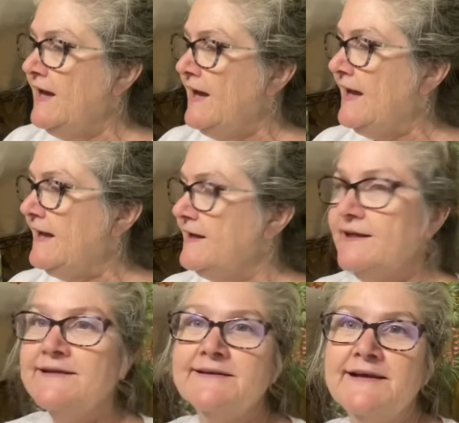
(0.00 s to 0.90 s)

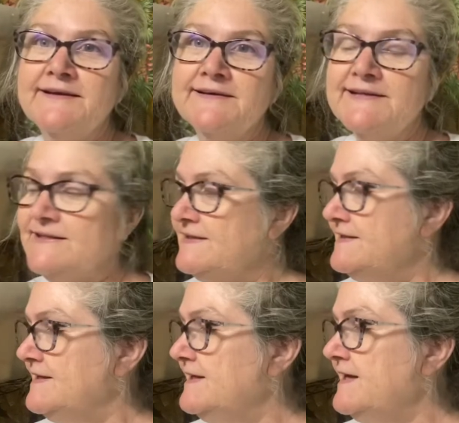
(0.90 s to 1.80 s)
And
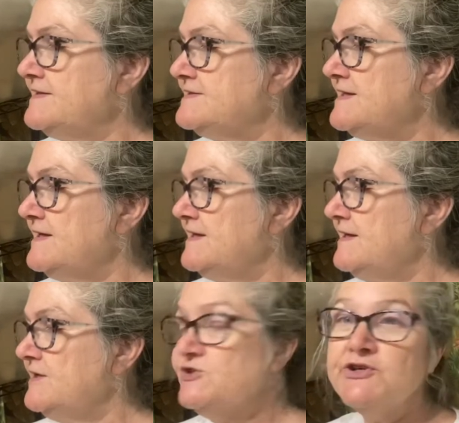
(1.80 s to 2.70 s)
the next
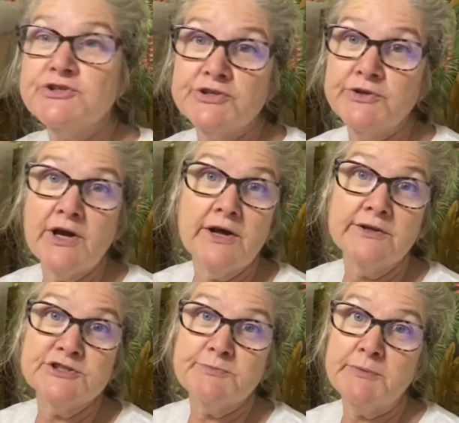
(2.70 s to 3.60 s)
thing is your
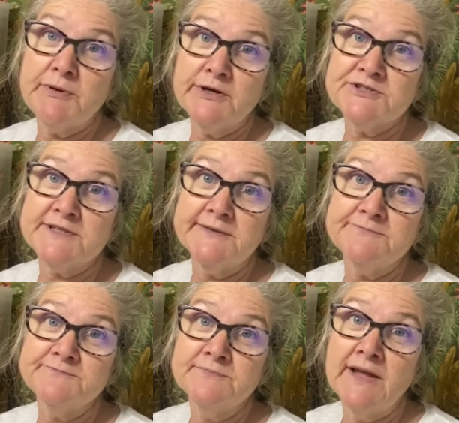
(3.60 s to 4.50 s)
$2 per person.
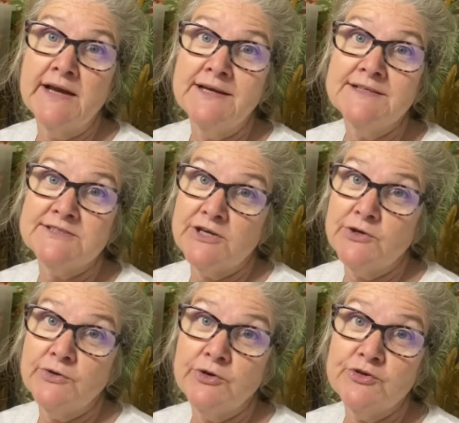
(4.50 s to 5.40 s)

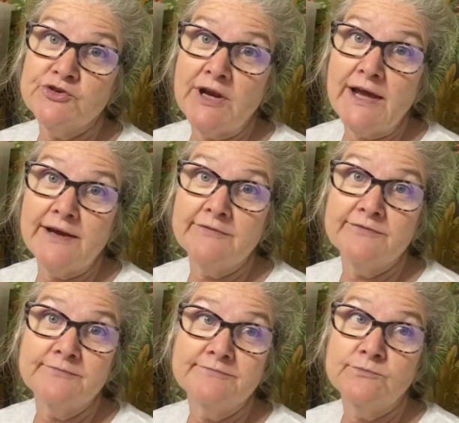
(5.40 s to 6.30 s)
So you should have,
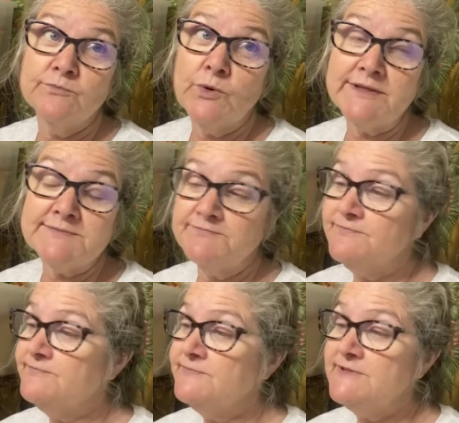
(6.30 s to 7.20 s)
what,
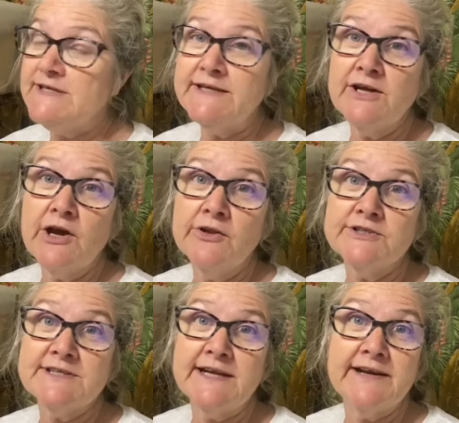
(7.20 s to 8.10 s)

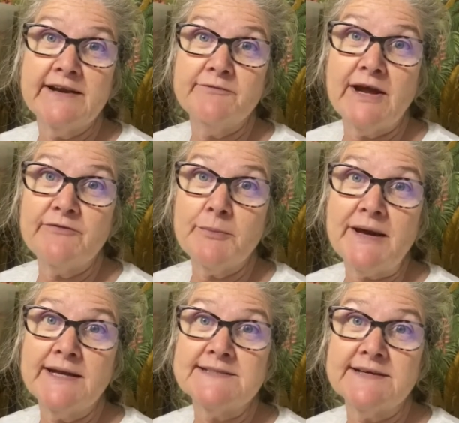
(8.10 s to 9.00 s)
$10 in
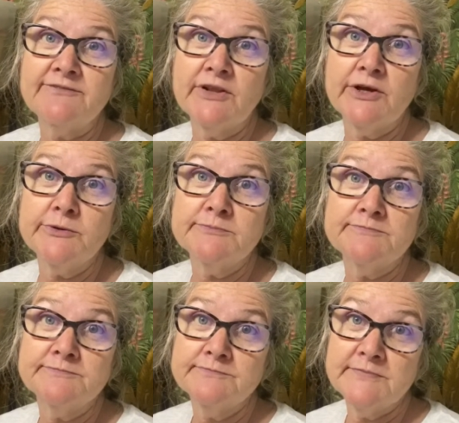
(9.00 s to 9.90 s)
everybody's envelope
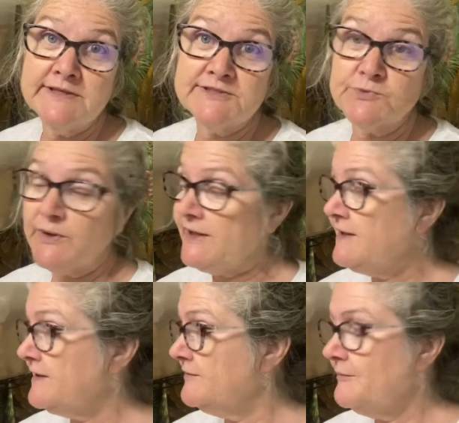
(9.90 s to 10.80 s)
this
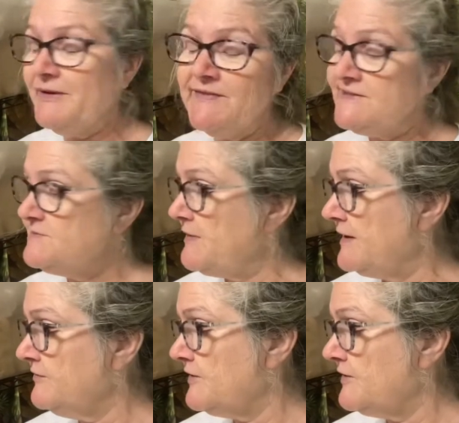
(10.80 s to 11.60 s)
week. I mean this month.